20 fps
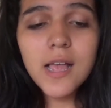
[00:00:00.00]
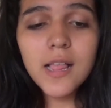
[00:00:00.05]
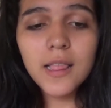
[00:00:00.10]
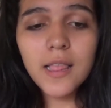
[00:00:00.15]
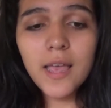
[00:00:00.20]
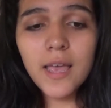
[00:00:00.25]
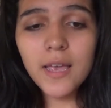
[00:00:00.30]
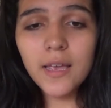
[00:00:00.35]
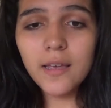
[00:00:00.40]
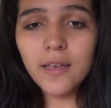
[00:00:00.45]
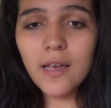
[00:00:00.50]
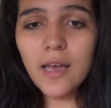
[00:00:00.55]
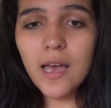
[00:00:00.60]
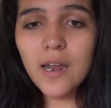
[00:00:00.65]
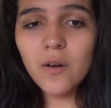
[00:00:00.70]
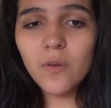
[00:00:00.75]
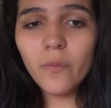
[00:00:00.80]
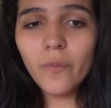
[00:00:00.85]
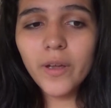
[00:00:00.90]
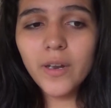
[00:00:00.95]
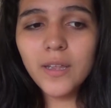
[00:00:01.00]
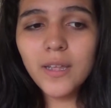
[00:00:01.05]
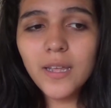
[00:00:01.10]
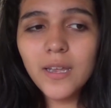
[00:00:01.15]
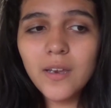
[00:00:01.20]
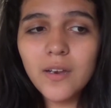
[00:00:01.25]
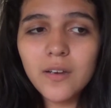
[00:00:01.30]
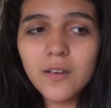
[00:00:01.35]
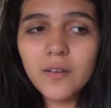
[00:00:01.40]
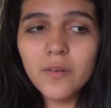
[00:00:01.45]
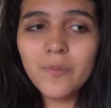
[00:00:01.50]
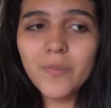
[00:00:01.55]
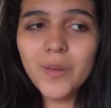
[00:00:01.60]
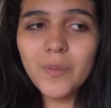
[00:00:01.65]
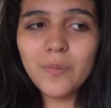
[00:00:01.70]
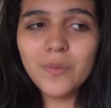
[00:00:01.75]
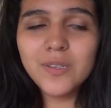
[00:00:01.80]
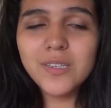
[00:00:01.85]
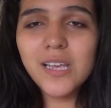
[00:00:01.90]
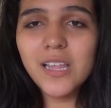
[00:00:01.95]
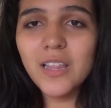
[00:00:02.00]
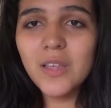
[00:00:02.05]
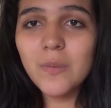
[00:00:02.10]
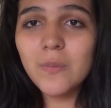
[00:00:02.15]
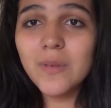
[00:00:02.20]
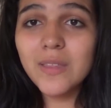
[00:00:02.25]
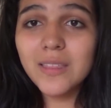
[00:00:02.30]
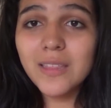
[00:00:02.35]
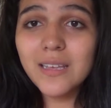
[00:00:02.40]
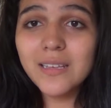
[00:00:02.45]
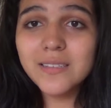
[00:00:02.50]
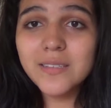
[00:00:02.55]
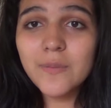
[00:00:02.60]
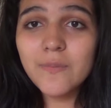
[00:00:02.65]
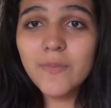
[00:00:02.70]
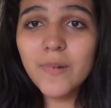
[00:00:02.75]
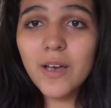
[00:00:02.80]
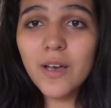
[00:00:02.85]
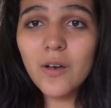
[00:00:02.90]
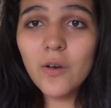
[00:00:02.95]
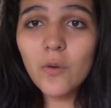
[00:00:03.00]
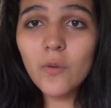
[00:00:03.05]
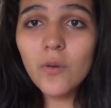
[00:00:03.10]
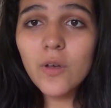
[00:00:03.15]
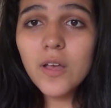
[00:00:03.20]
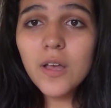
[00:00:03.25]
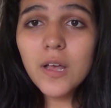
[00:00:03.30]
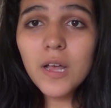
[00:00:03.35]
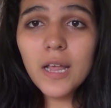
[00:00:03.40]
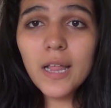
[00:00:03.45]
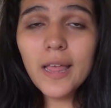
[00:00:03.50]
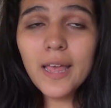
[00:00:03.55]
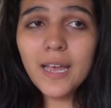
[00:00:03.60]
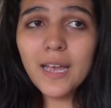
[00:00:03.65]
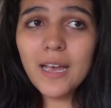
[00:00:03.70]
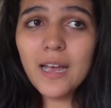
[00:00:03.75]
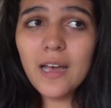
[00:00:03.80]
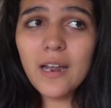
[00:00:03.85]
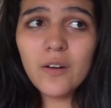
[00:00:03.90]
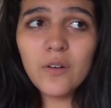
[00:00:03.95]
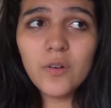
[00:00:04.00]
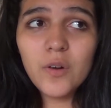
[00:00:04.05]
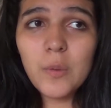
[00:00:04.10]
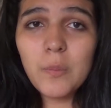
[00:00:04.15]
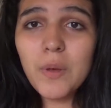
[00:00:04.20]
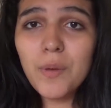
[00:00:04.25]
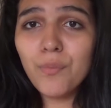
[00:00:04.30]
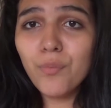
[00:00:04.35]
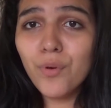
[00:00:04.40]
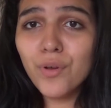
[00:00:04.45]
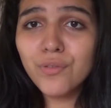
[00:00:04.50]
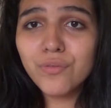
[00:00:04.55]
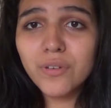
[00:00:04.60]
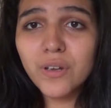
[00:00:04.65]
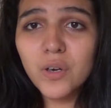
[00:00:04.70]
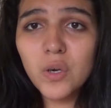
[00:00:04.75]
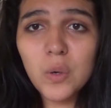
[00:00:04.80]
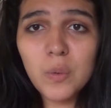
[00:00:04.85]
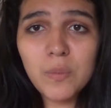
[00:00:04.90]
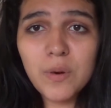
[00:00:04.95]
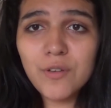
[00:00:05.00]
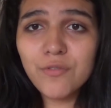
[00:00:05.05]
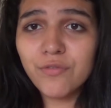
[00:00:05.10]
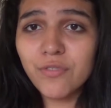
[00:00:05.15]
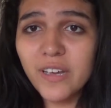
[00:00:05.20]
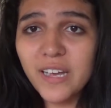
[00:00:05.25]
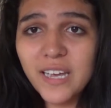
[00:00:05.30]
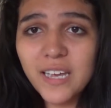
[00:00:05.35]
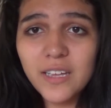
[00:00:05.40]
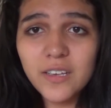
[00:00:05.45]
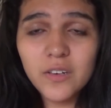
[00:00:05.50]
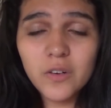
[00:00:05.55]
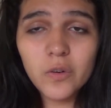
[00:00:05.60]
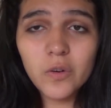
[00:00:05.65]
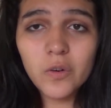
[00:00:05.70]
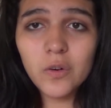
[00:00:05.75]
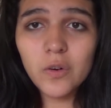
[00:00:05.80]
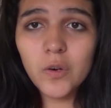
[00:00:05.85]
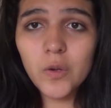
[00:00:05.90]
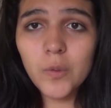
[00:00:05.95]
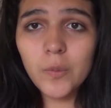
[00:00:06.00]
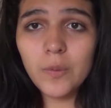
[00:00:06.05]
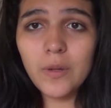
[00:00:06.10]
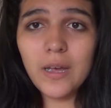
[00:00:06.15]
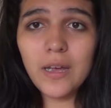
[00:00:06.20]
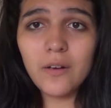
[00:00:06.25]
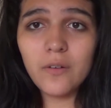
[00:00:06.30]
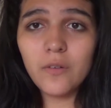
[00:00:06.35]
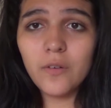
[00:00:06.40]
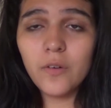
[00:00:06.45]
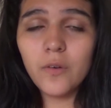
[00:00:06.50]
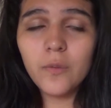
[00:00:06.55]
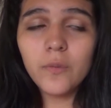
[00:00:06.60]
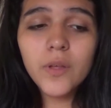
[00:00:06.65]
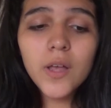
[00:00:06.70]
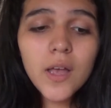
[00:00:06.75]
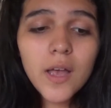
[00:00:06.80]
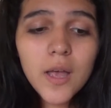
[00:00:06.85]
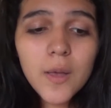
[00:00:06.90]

Like, I don't want to hear people telling me things about, like, I don't know, my boyfriend or my friend, or I don't know,